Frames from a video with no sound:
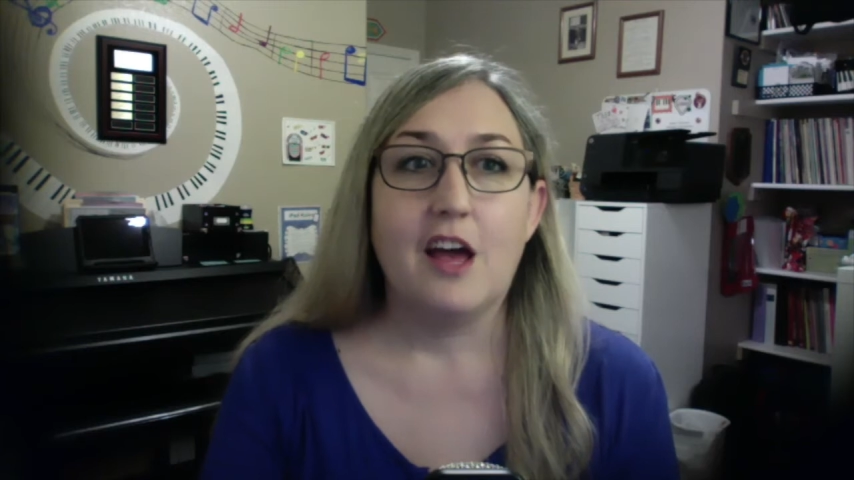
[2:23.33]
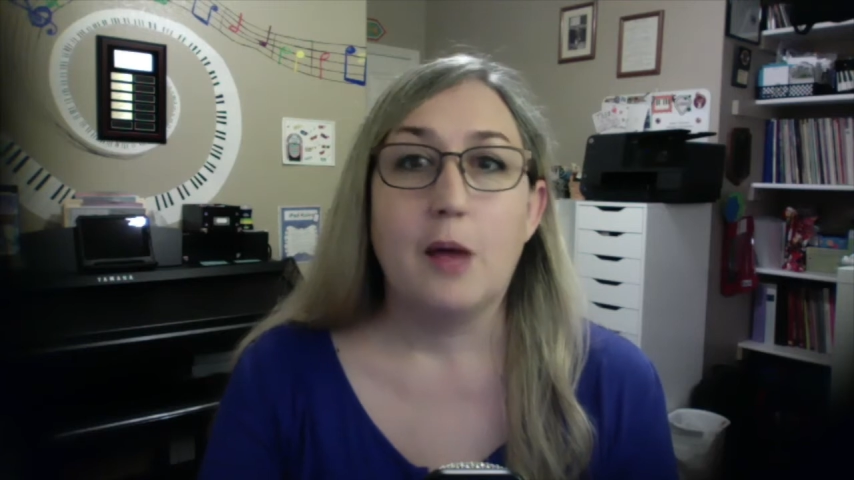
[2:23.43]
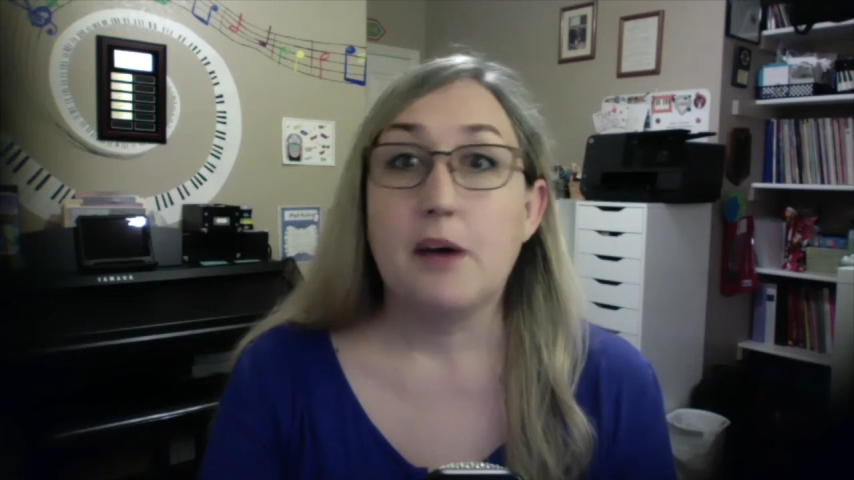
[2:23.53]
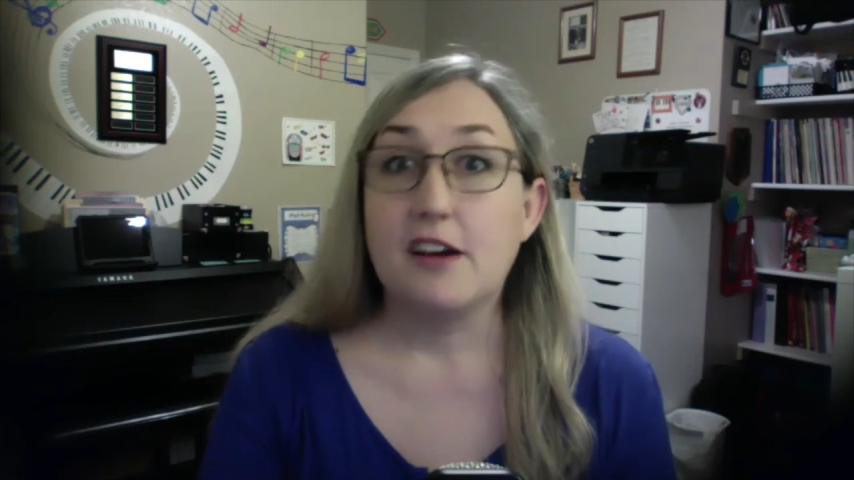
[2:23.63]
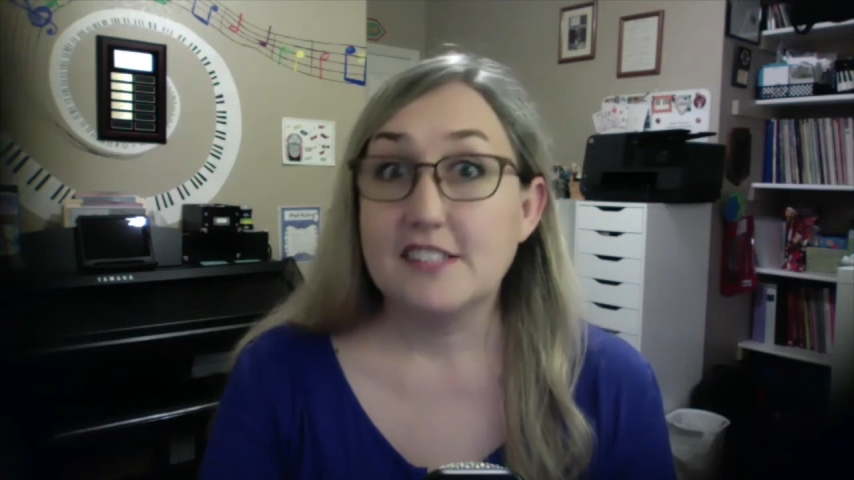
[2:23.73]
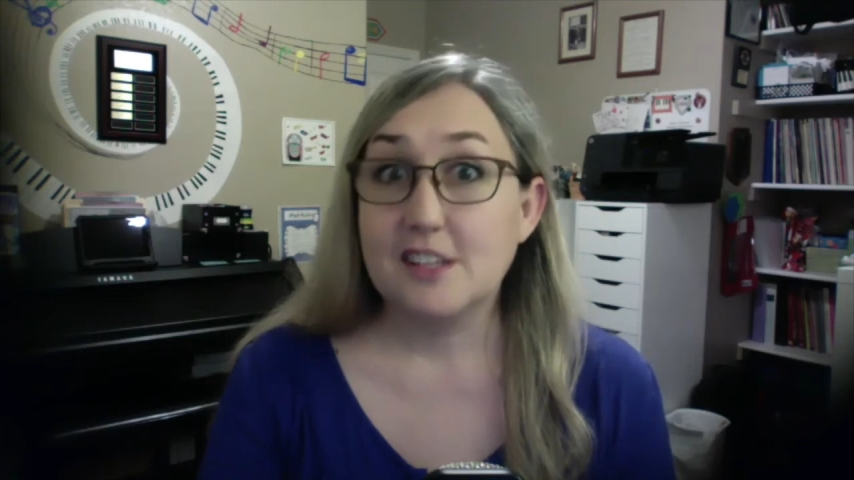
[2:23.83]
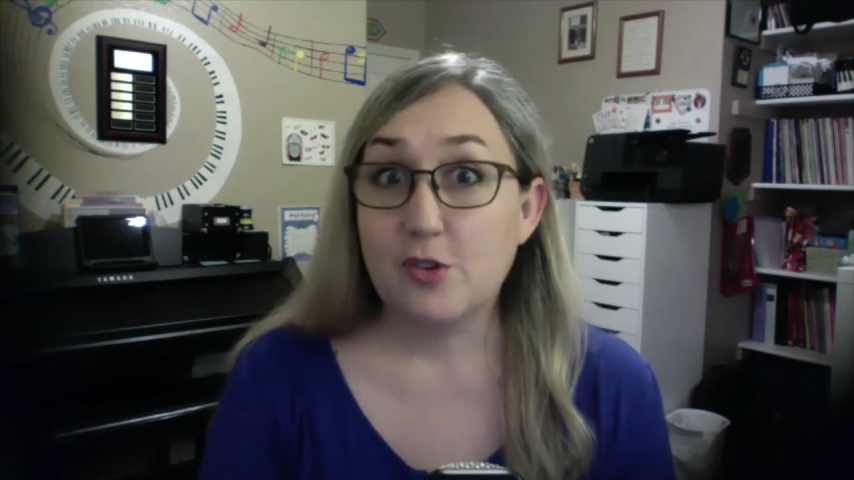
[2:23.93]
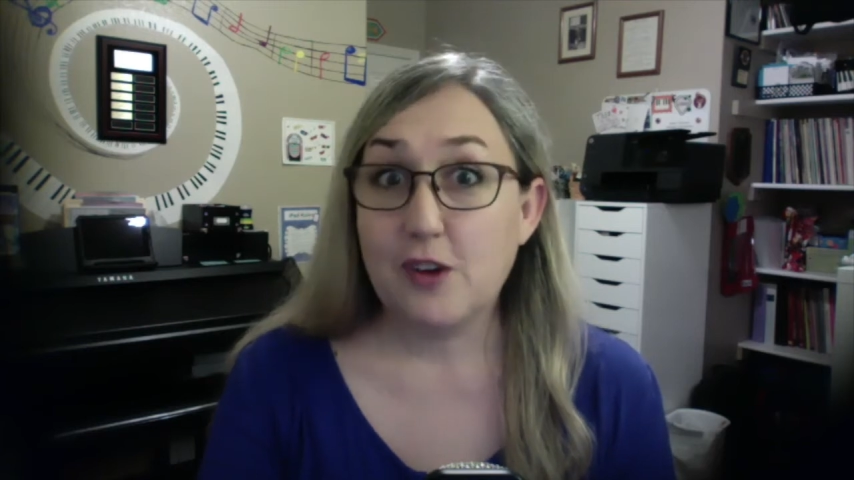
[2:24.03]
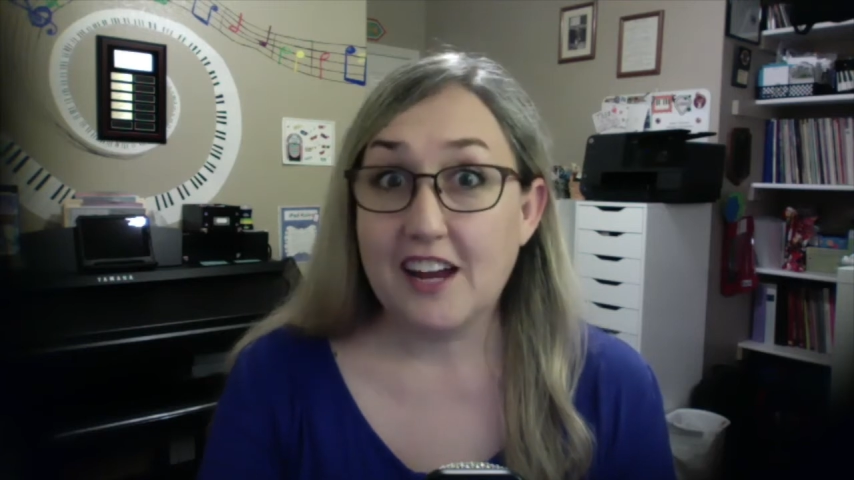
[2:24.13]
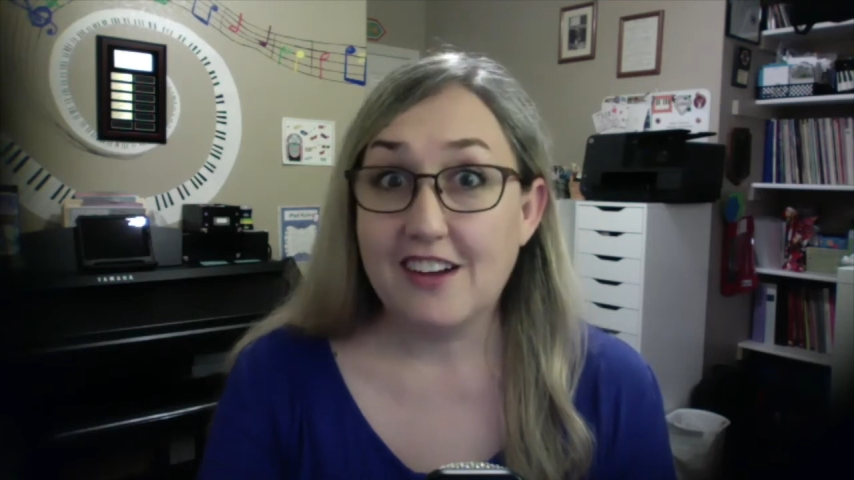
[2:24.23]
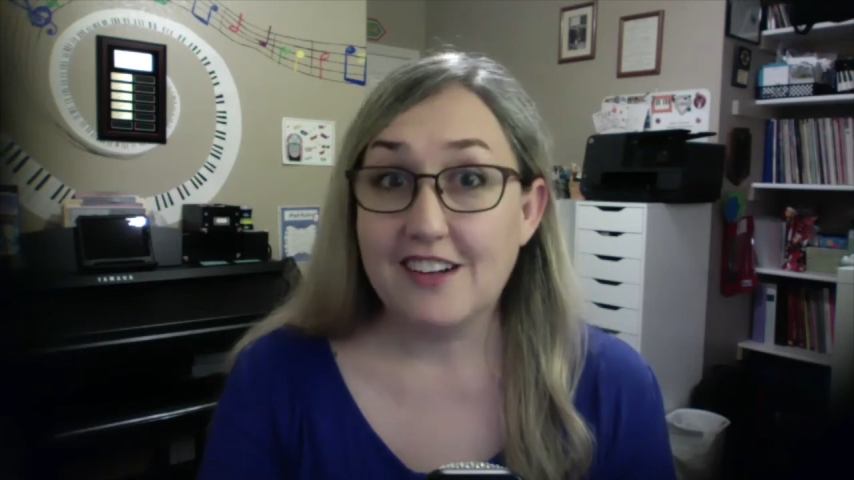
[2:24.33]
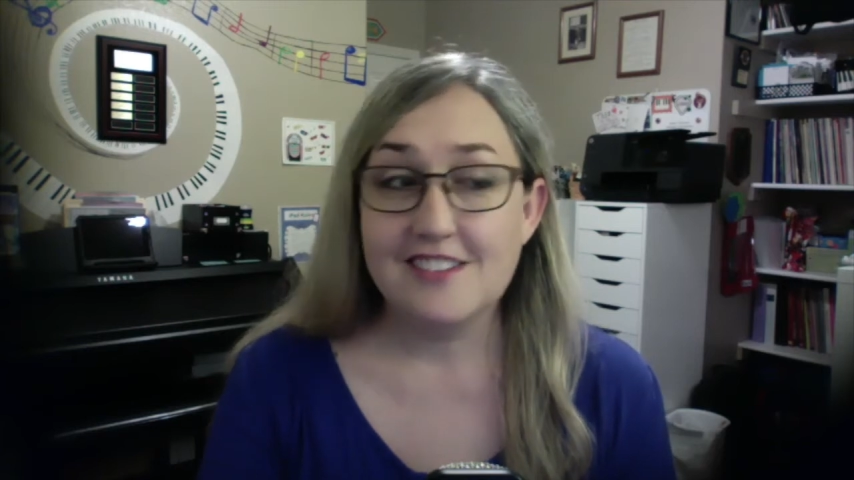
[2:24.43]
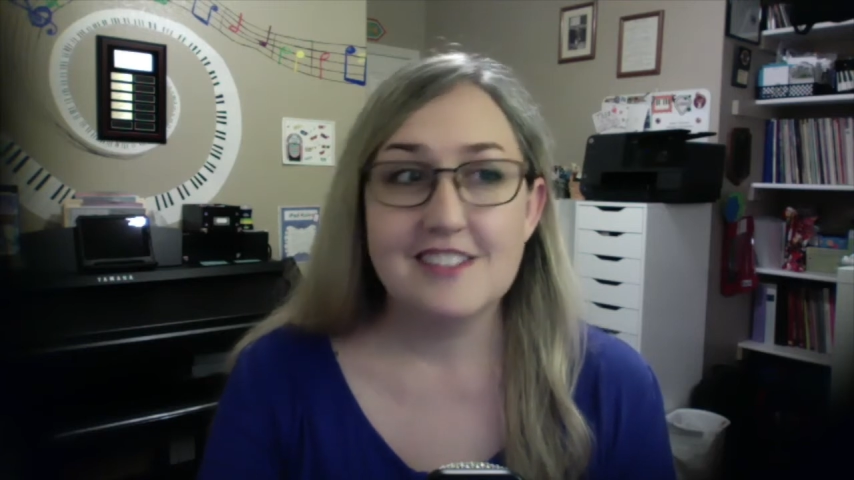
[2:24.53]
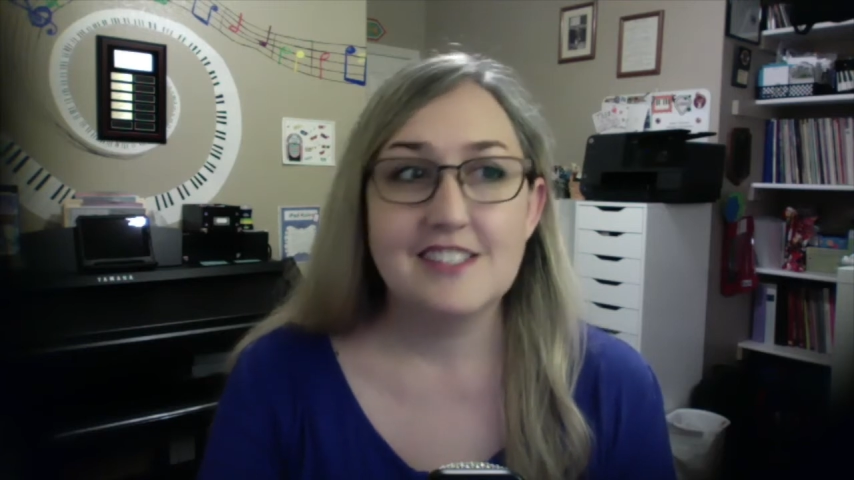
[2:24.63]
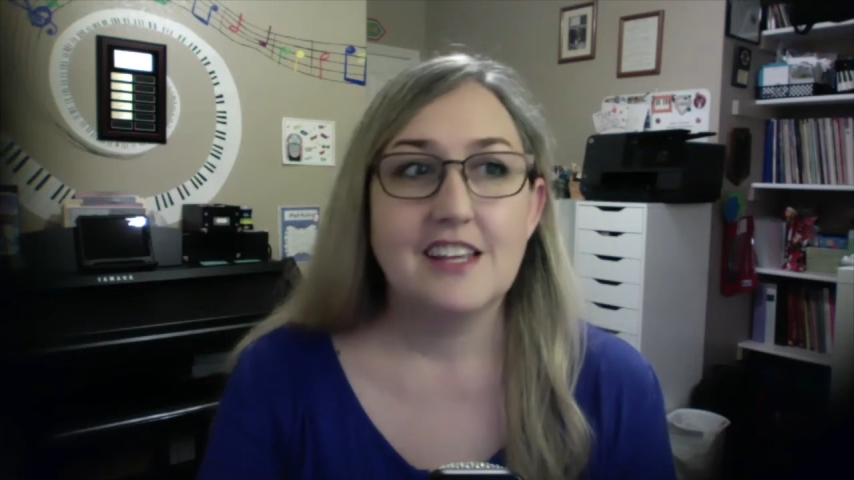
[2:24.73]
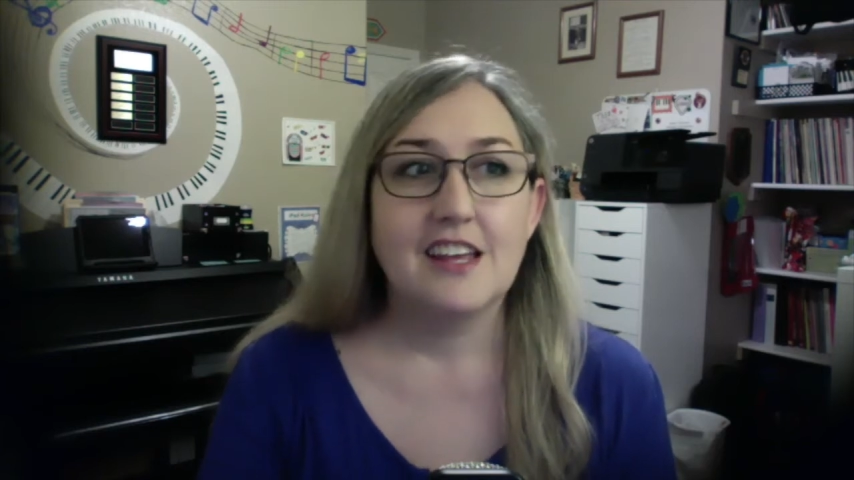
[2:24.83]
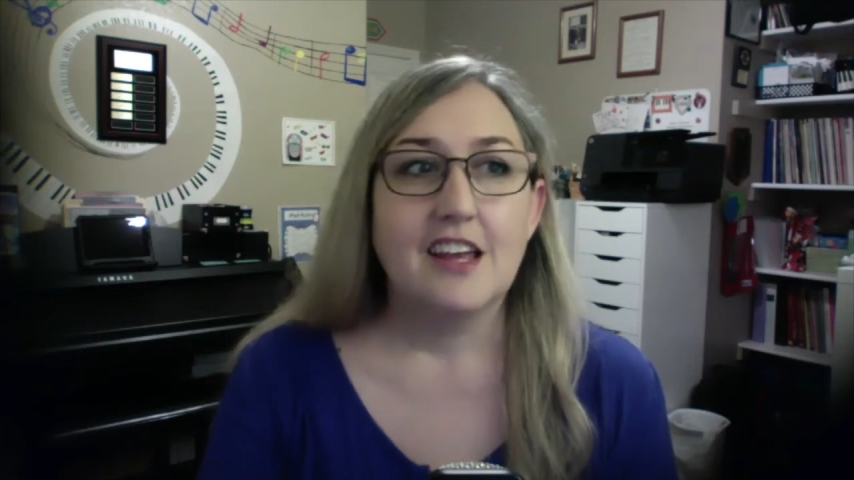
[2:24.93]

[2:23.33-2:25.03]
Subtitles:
a box of crayons,